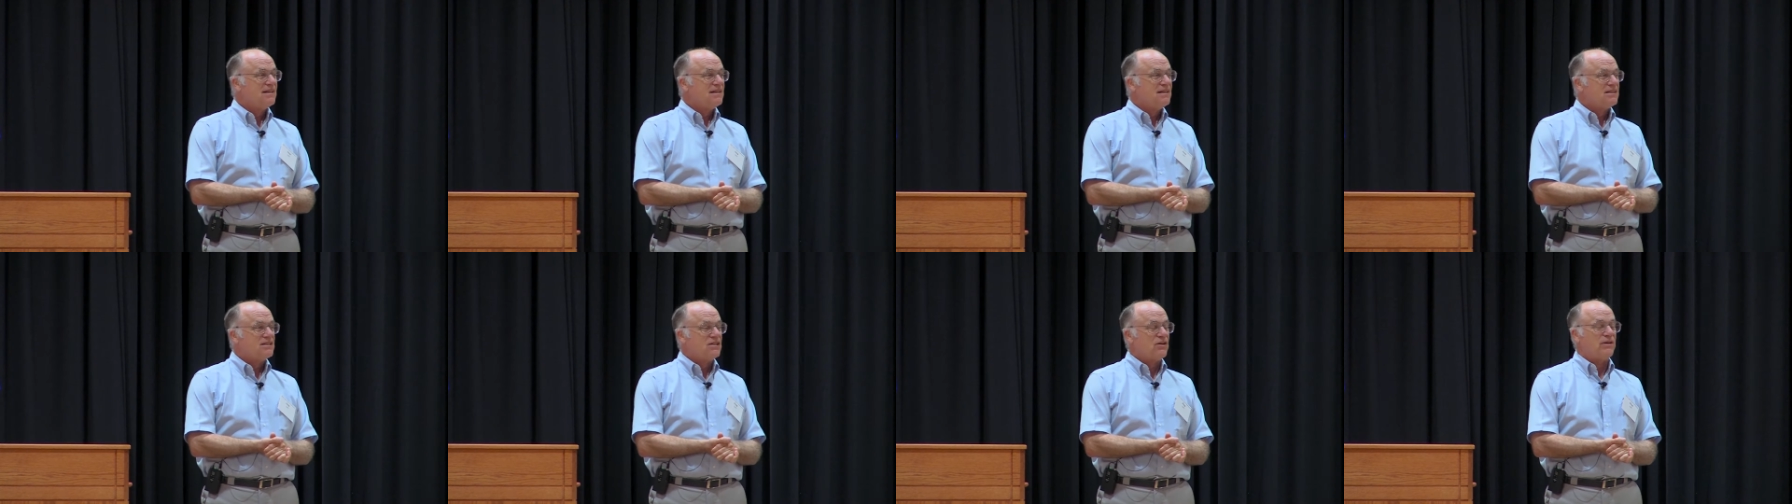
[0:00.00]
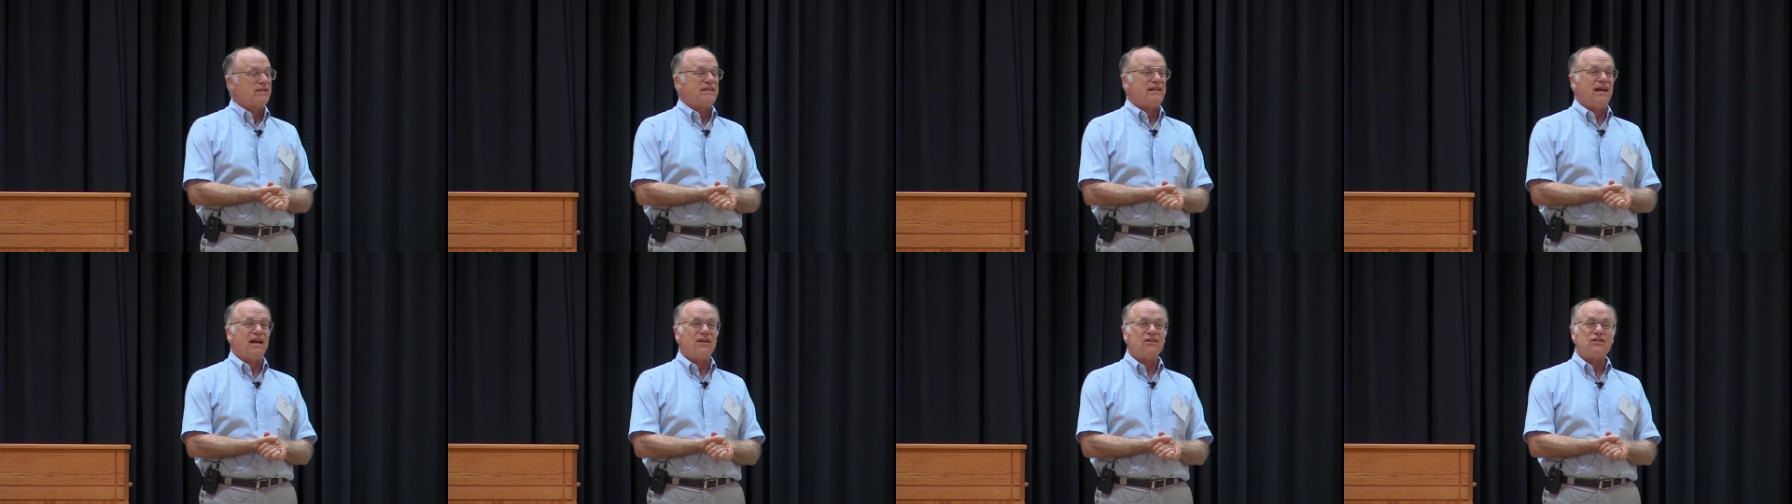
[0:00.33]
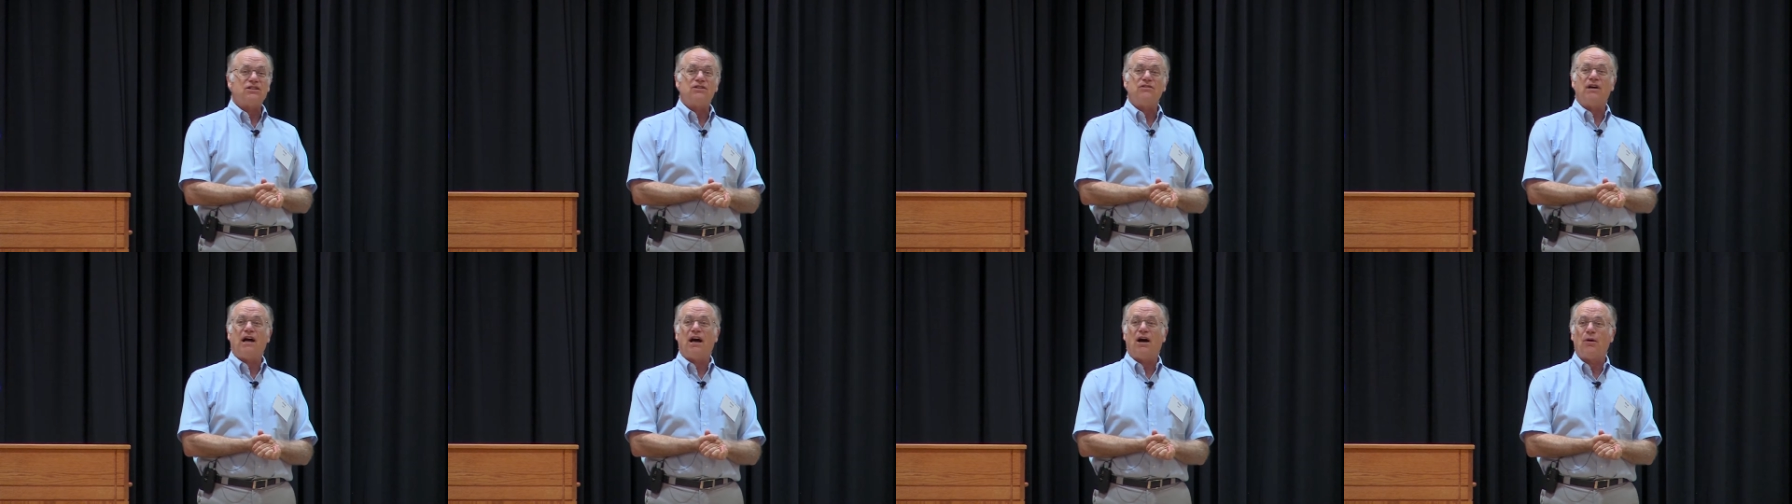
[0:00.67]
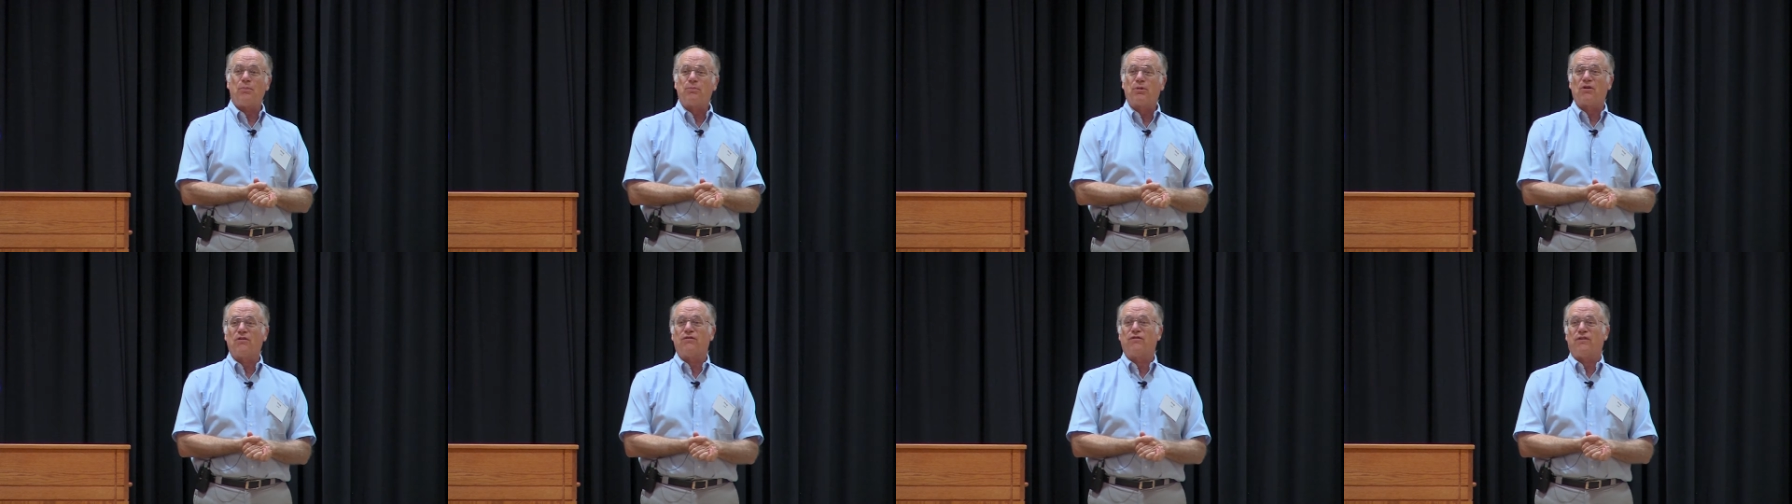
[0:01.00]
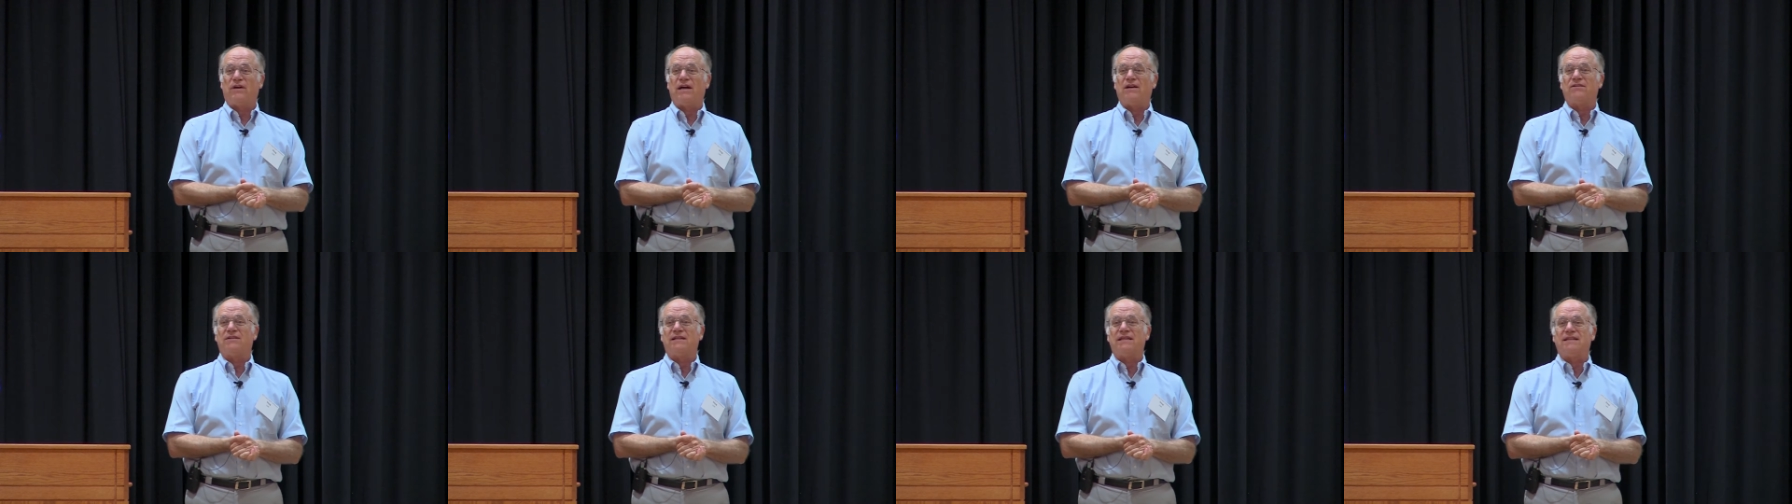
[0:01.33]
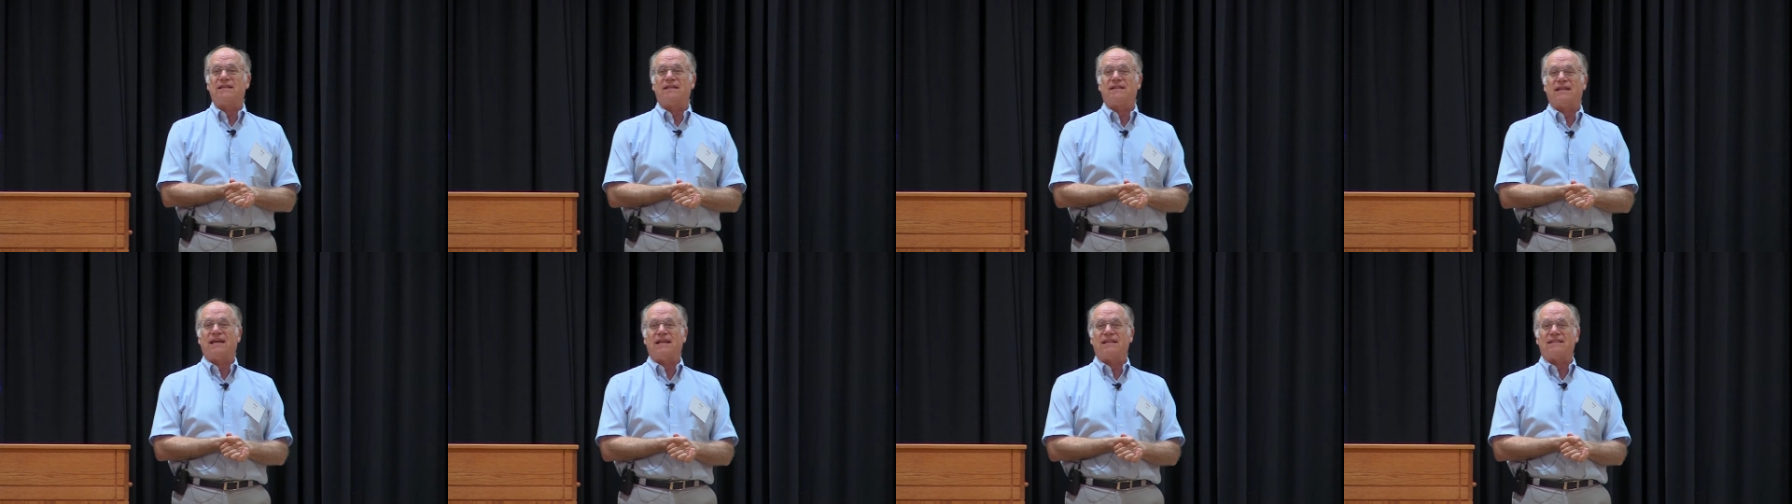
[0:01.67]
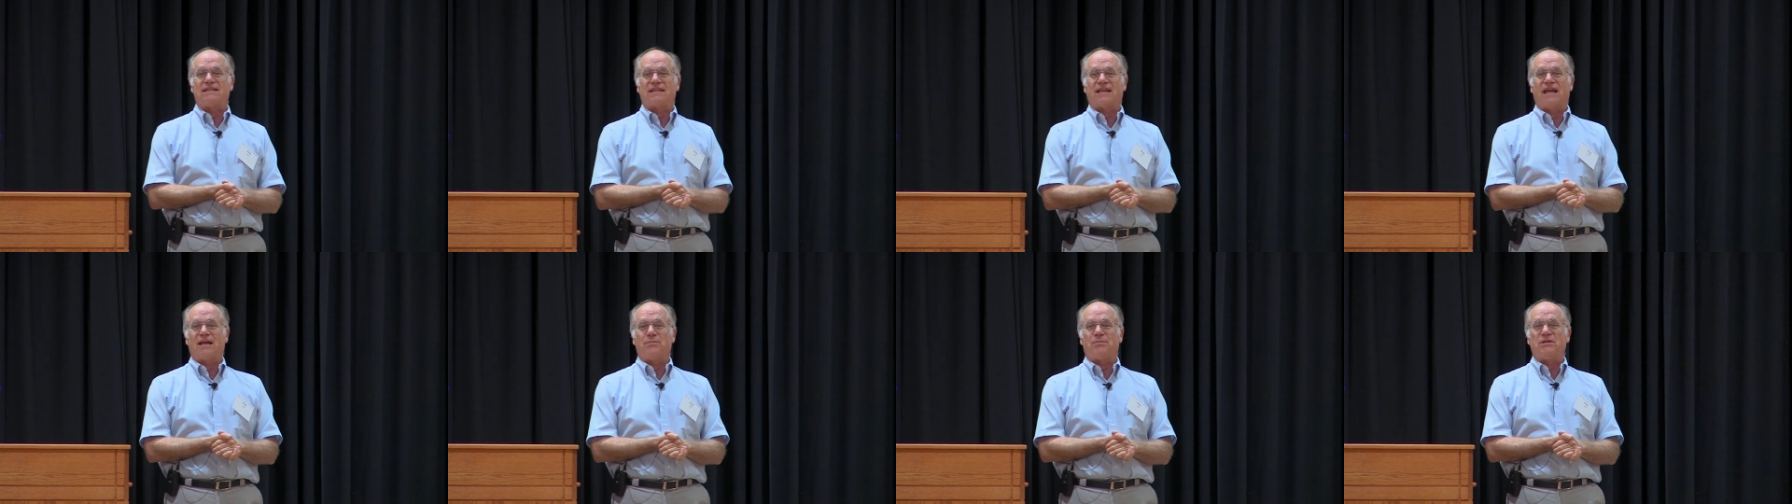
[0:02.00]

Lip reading: So it tells you how profoundly the landscape